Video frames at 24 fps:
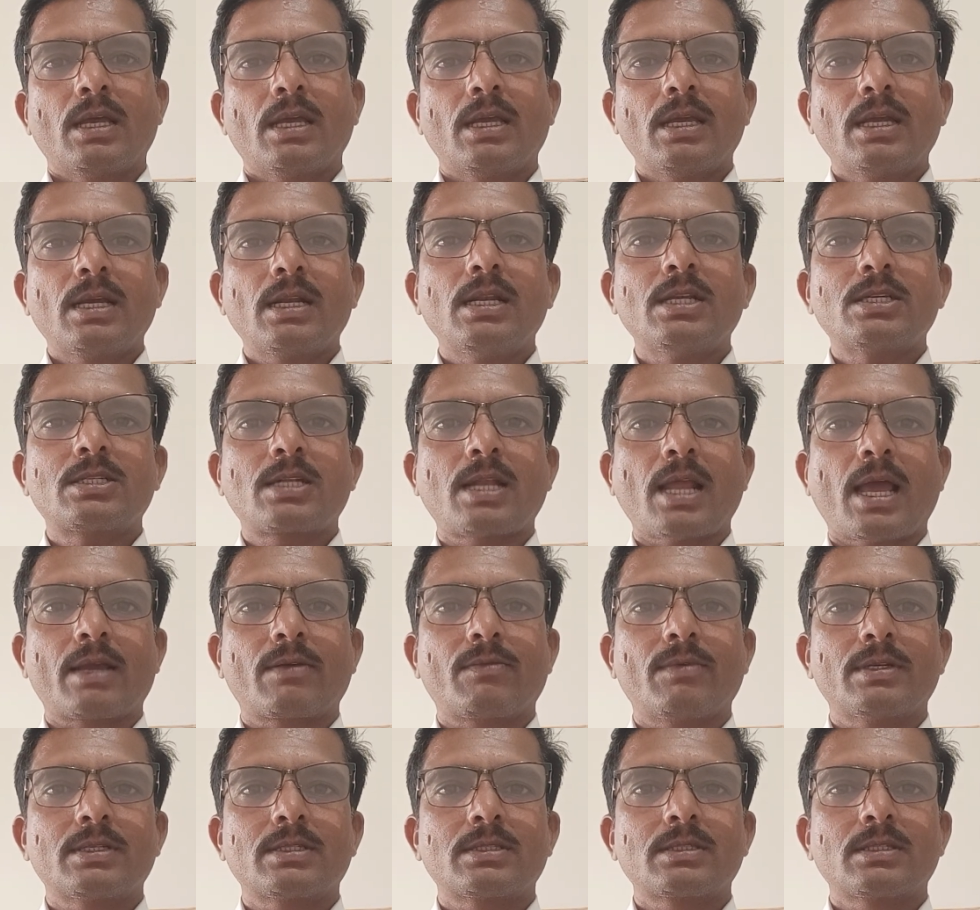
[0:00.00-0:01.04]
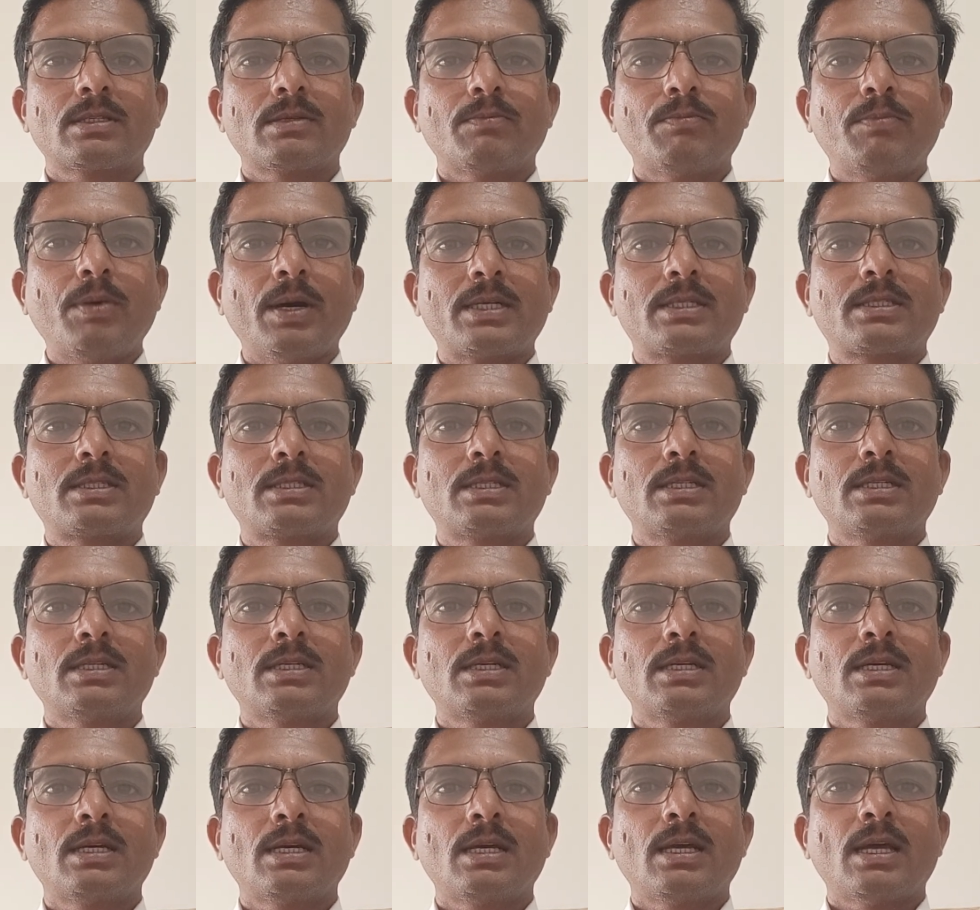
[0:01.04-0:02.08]
English language, but
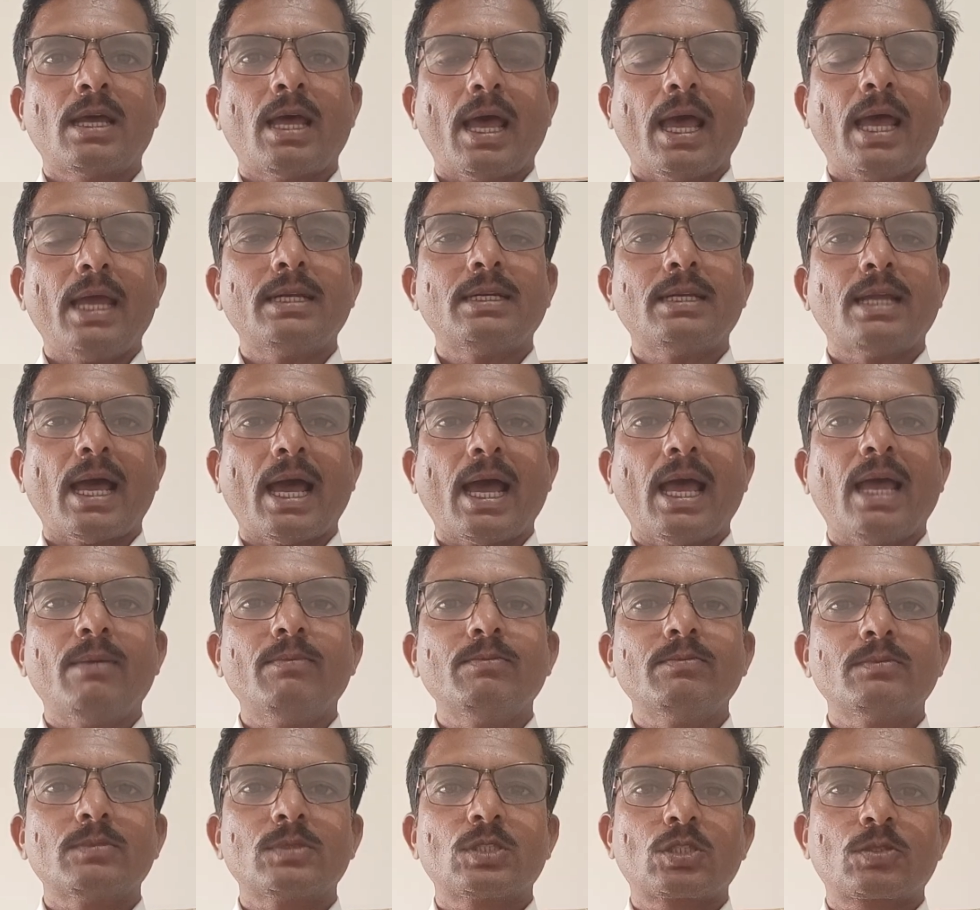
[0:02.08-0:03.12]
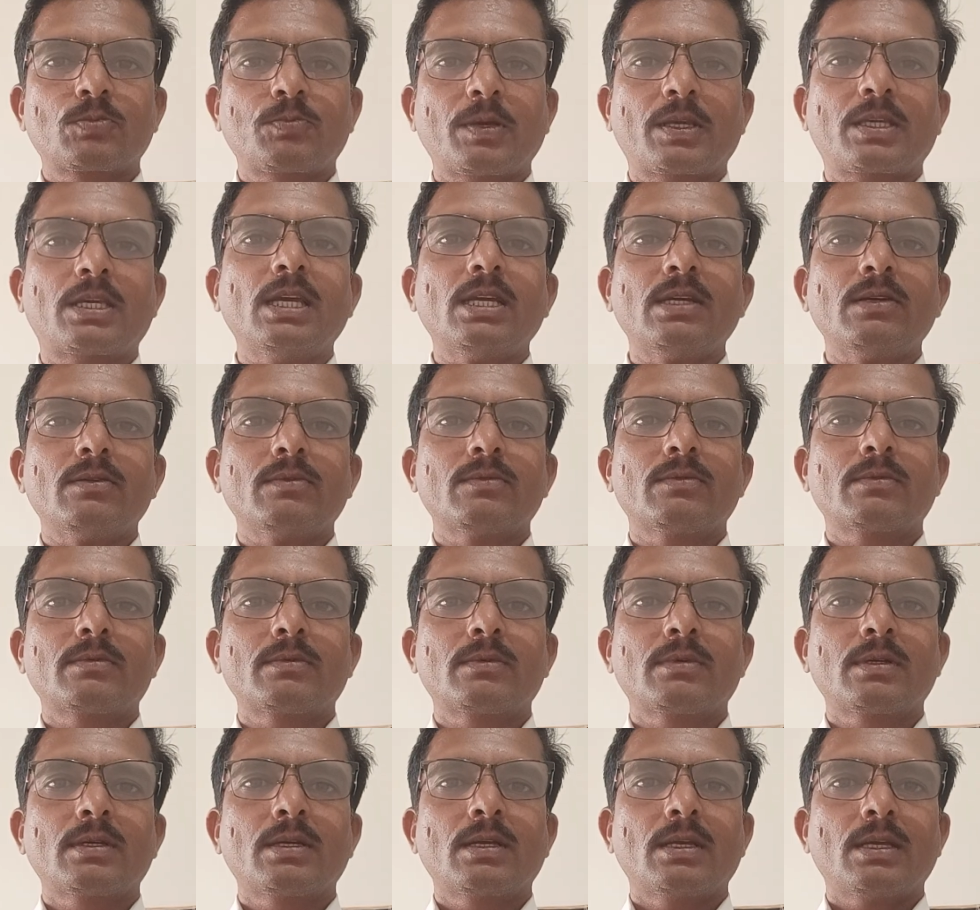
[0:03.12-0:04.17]
and I am speaking
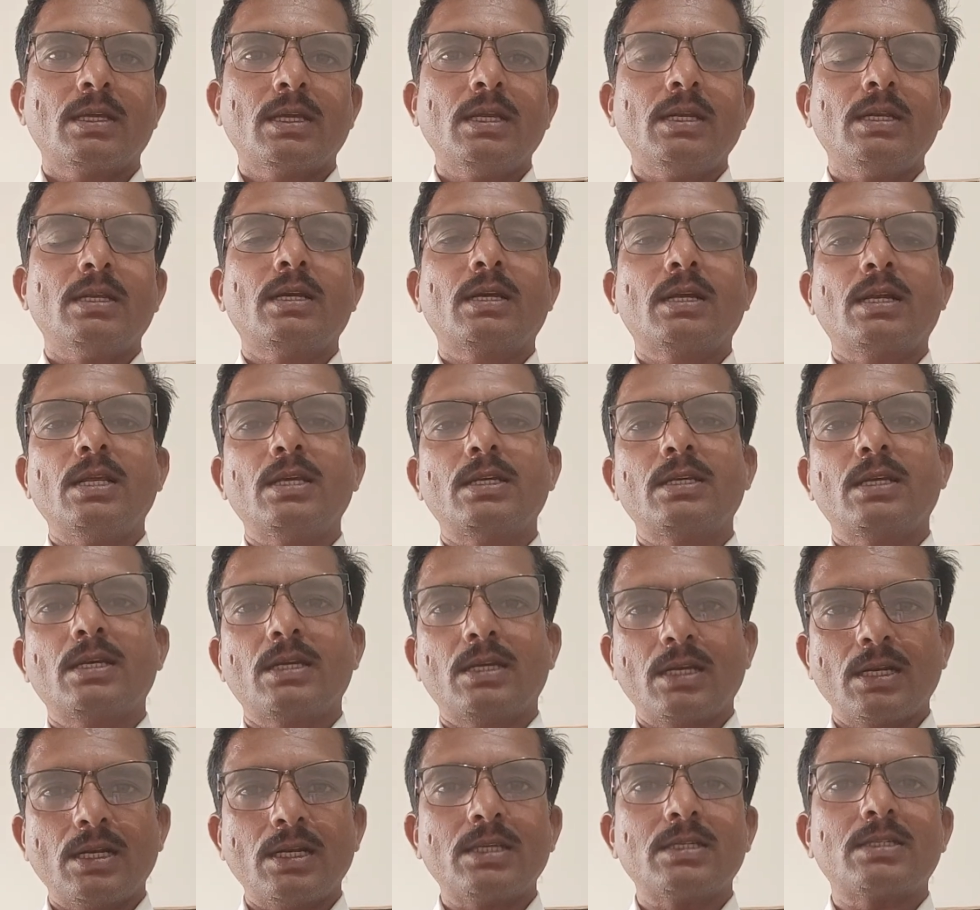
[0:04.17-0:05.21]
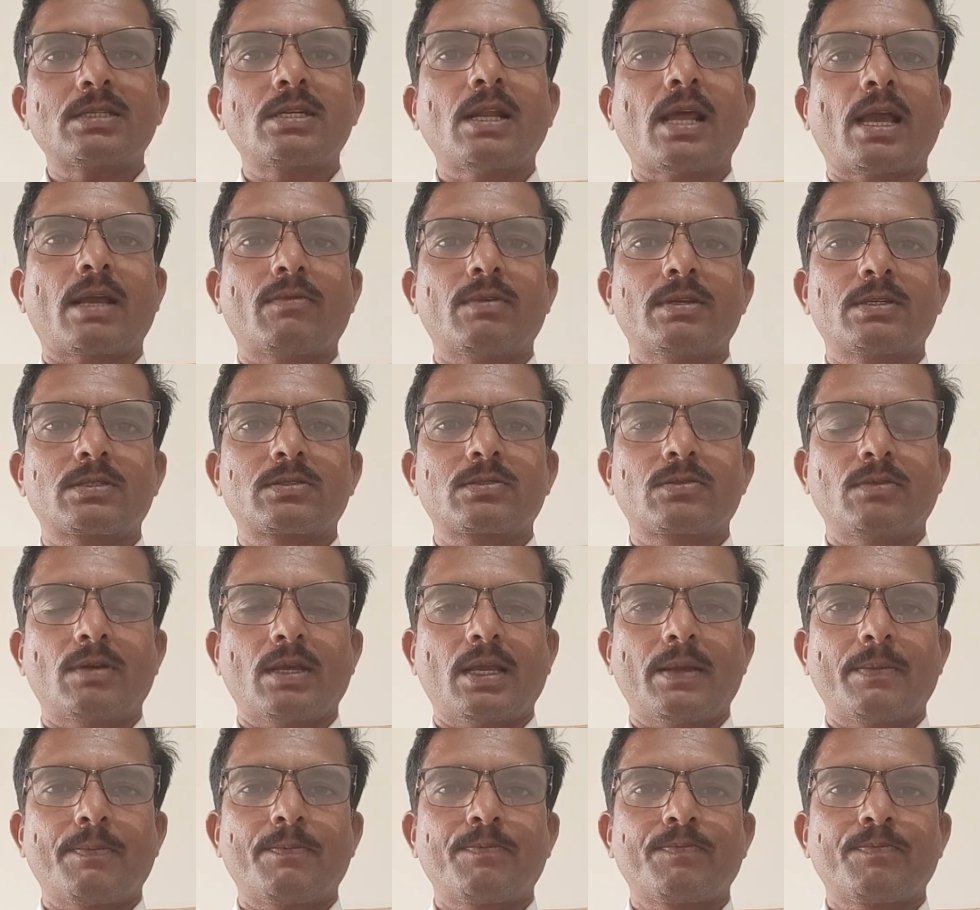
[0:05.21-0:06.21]
in English language today.